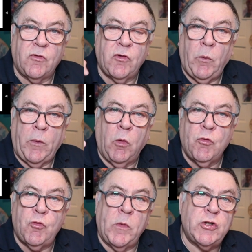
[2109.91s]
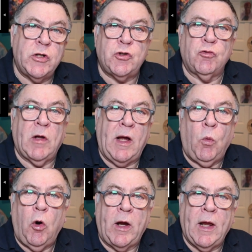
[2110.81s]
So with one switch, it's just like
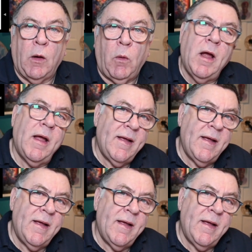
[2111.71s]
1 kilowatt.